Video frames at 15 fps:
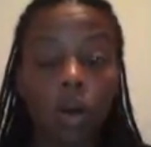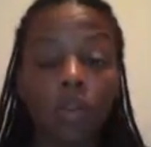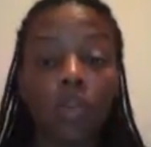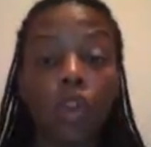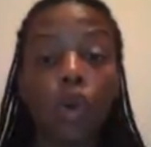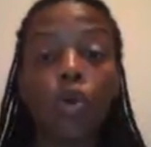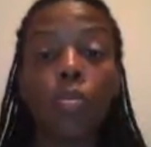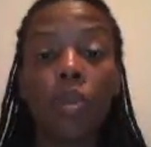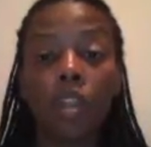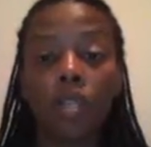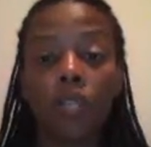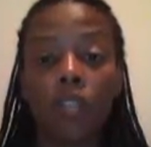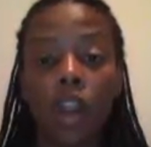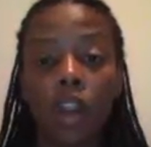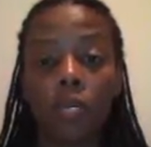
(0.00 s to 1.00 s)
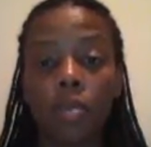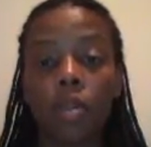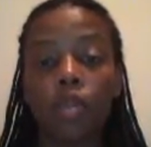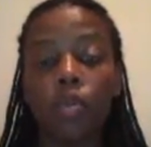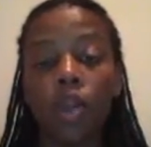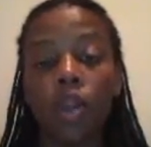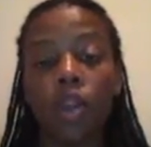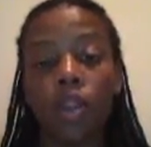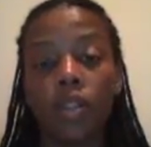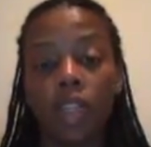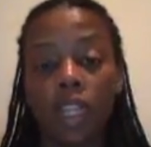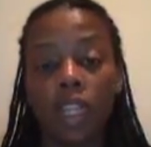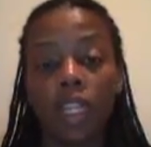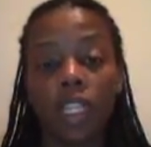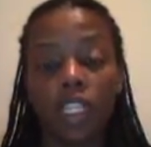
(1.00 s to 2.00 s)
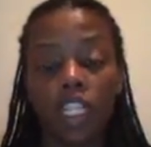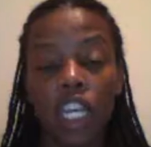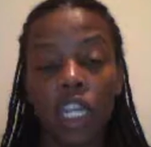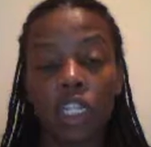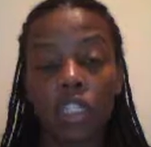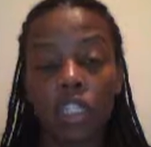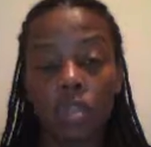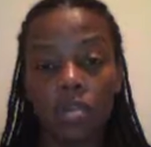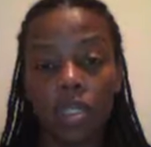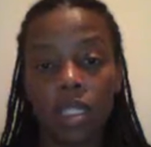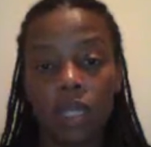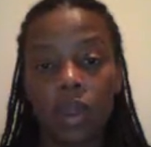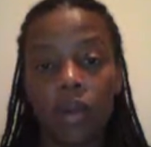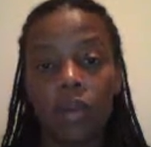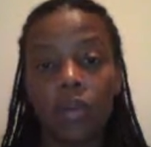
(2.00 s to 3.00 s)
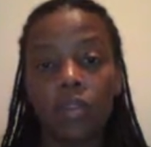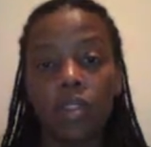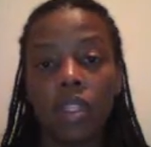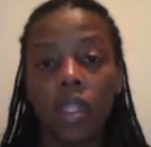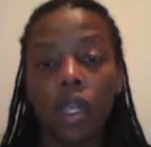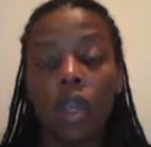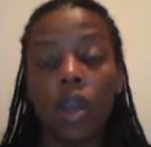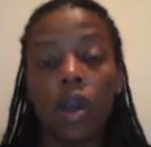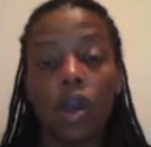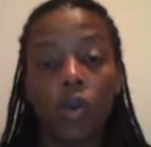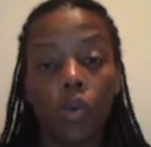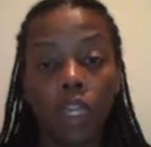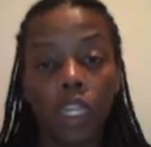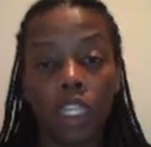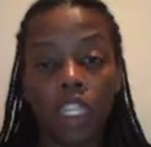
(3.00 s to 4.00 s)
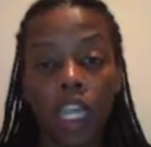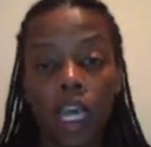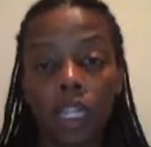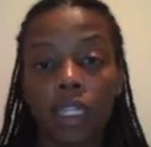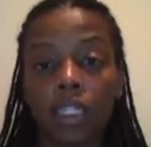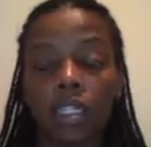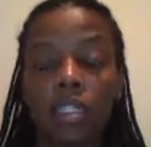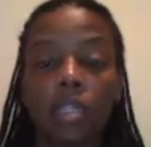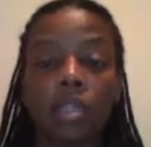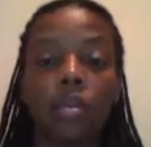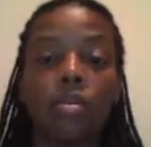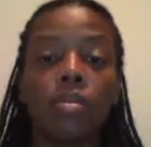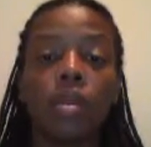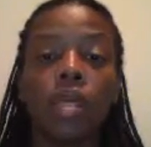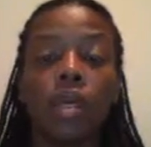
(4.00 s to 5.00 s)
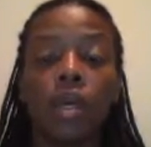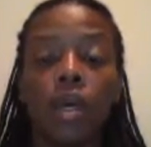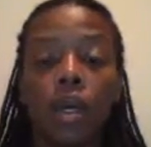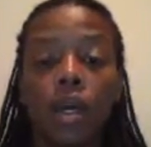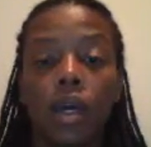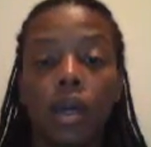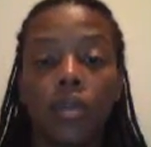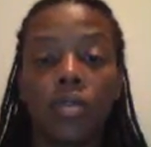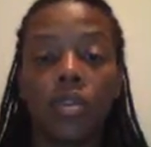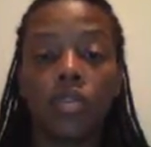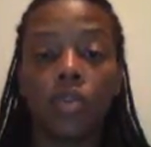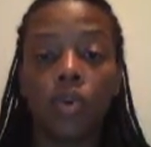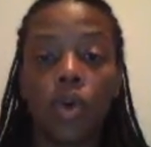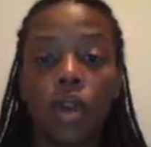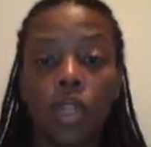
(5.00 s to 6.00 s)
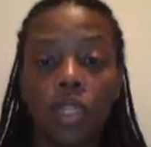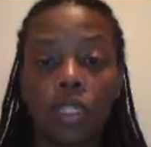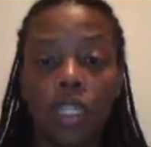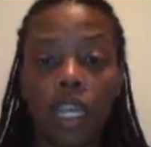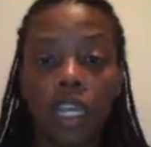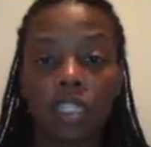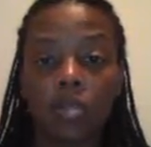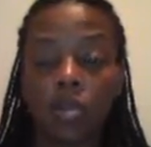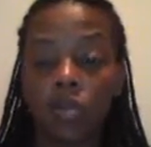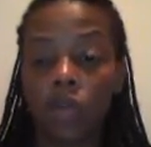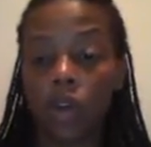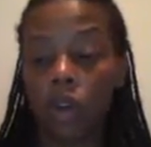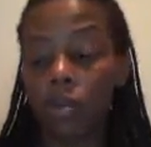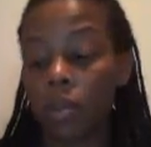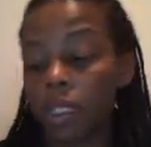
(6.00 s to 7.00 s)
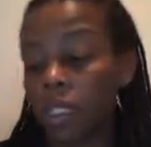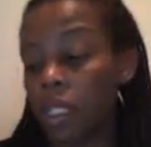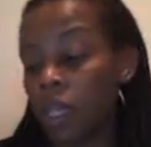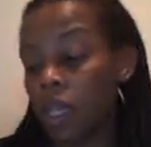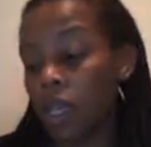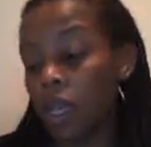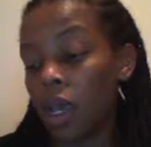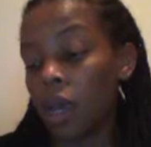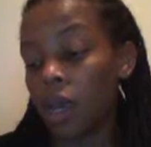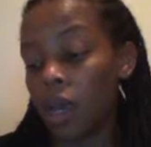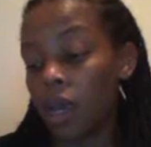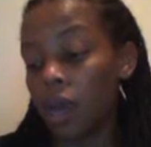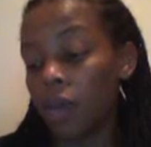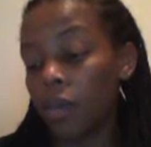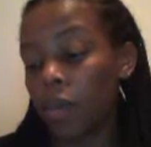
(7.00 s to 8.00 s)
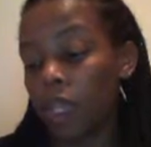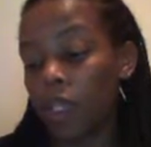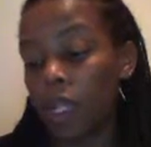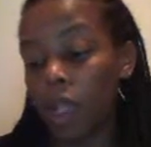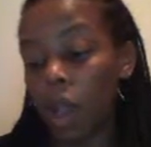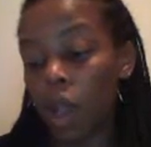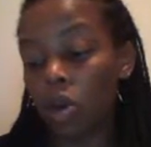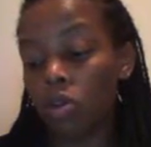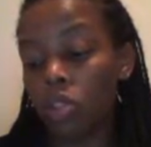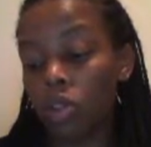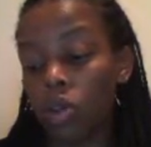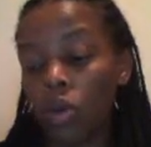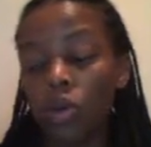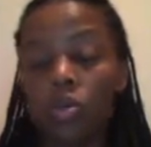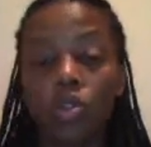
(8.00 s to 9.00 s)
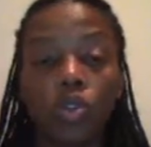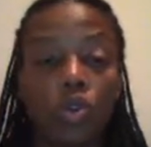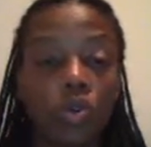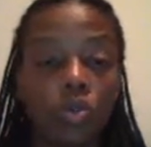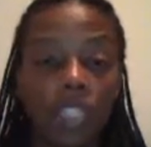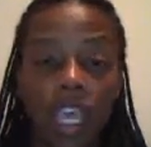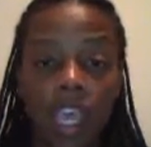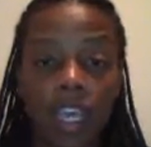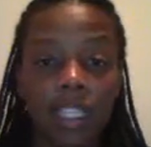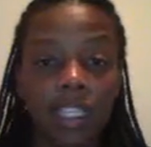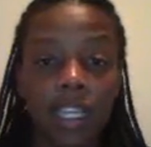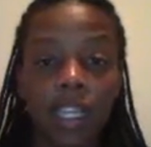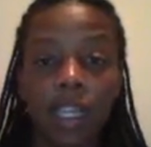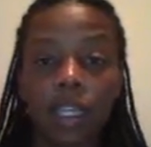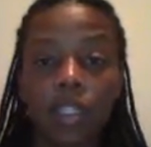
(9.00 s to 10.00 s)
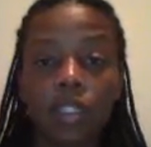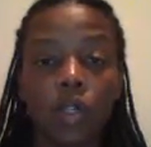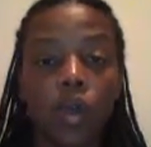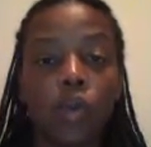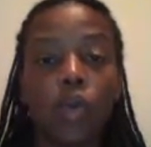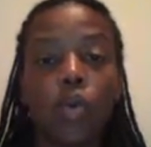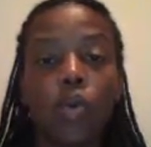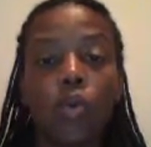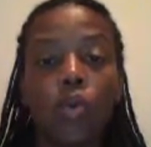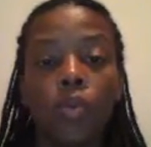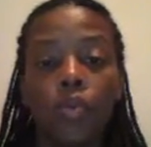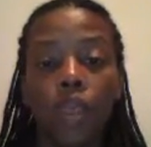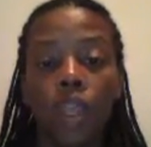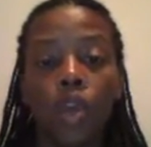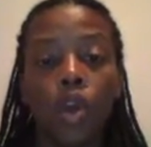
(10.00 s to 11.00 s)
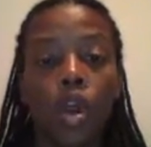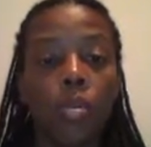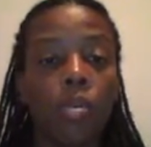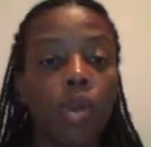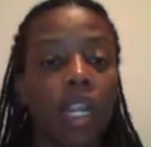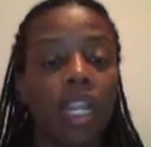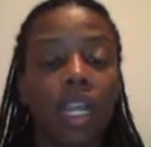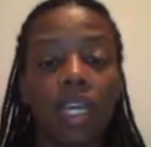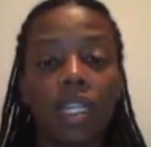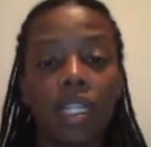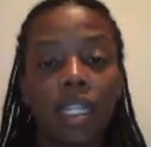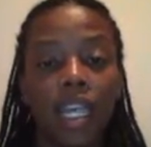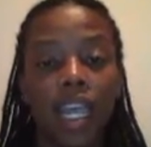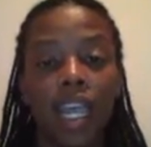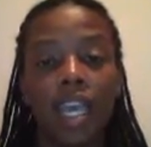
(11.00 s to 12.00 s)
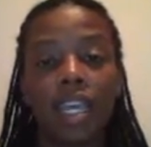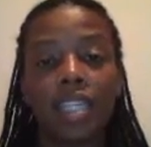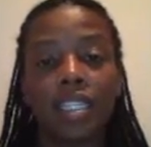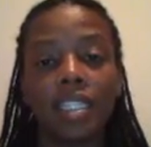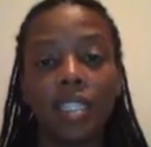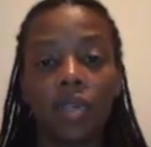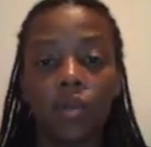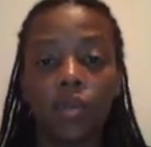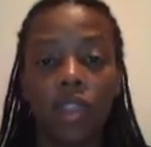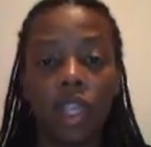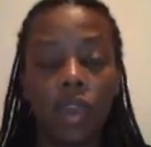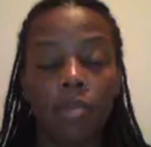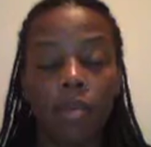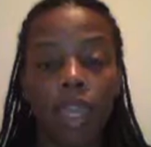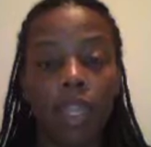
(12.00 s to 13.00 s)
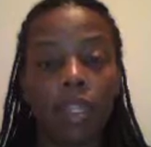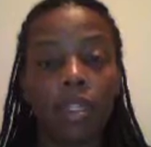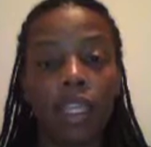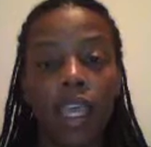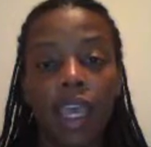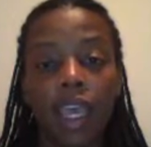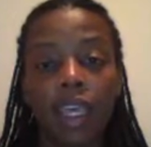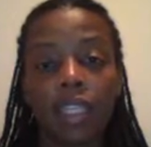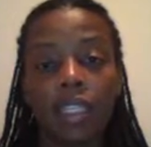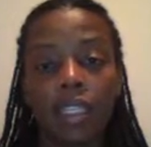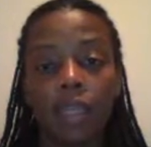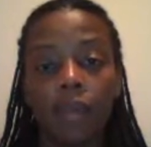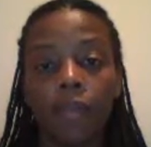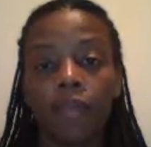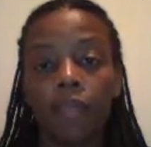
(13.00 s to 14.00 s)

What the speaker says: of an open environment where they can challenge themselves, or we can challenge them as far as task performance. And then also dual tasking, so incorporating other tasks with that main task